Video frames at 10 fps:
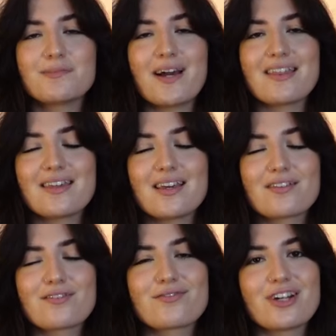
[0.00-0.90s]
but I think
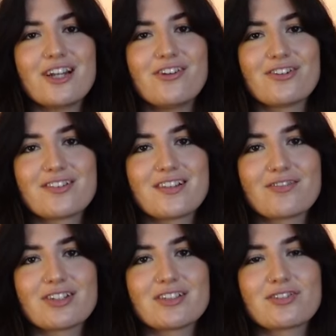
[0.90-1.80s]
it's a really good
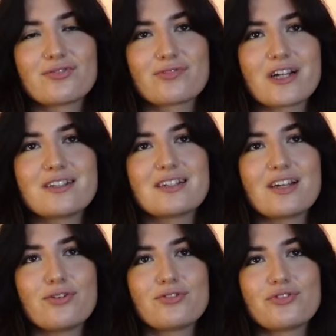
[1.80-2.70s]
series to read to
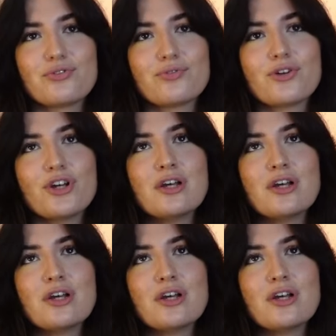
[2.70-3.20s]
get you to